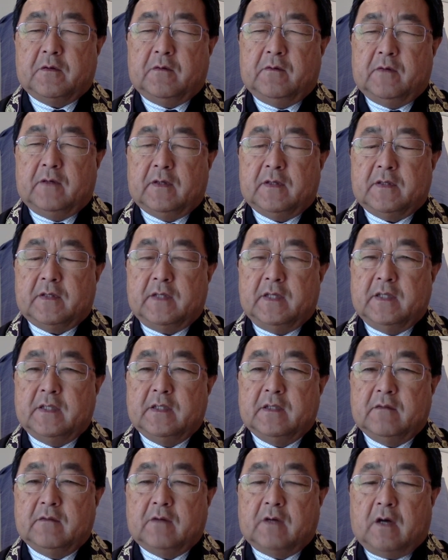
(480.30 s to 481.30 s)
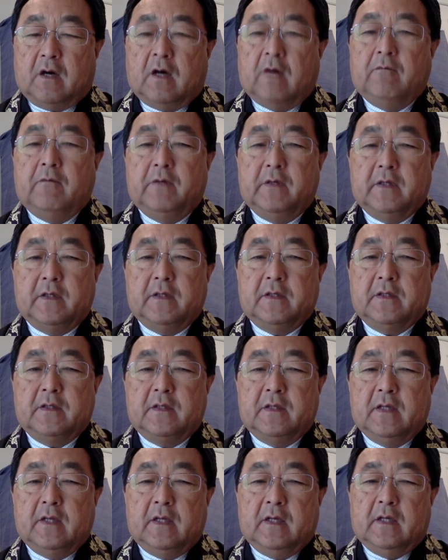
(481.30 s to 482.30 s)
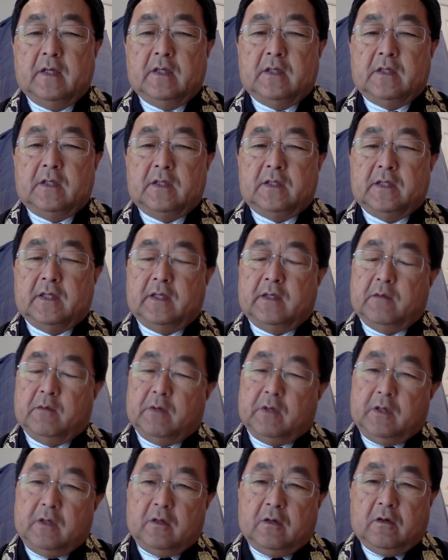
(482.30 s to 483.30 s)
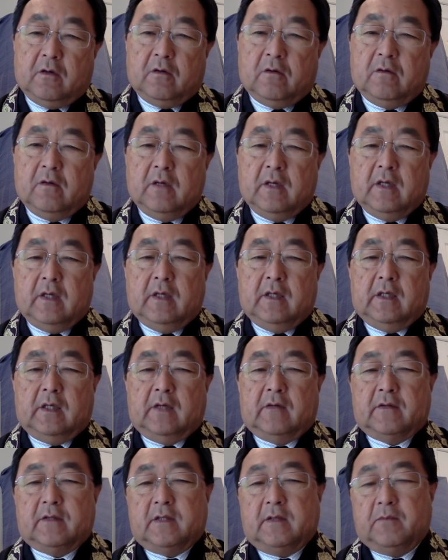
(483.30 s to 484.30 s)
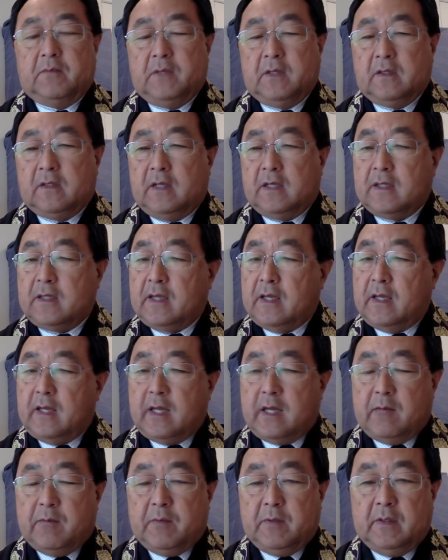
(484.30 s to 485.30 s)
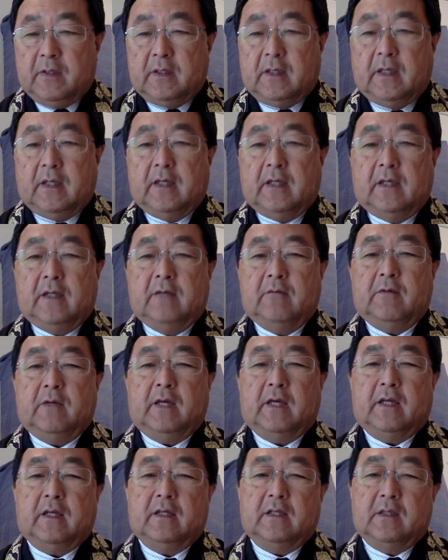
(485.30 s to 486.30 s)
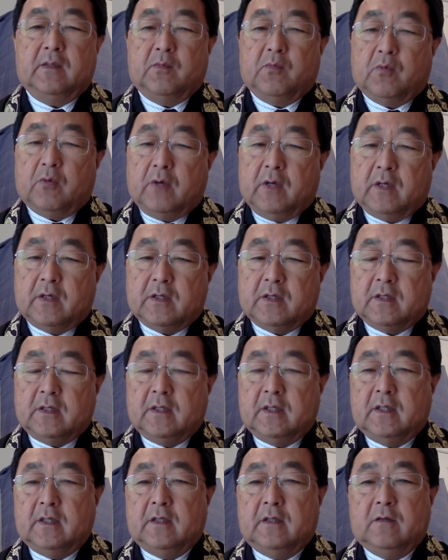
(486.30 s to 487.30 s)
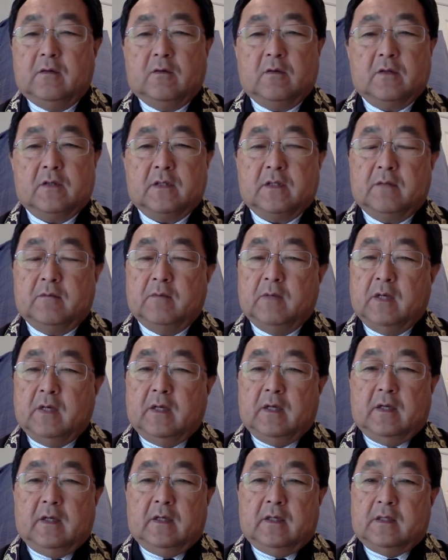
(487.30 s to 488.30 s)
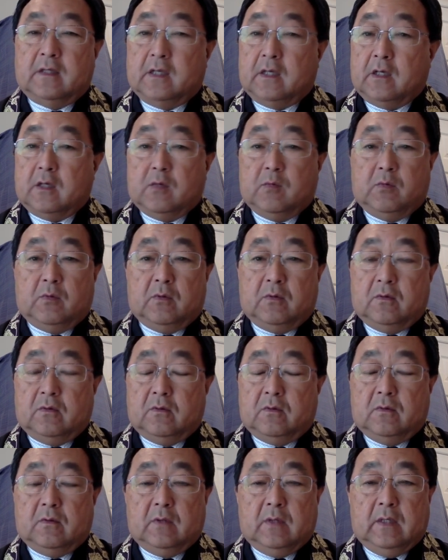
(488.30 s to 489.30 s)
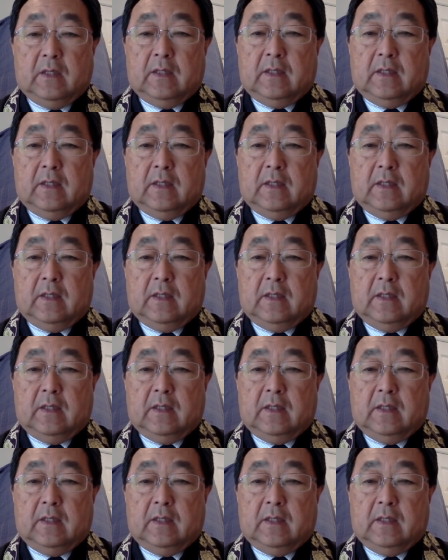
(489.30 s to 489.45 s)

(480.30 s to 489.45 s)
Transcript: of a sense of confidence, she said, "Well, if something like that happened again, we had a depression or terrible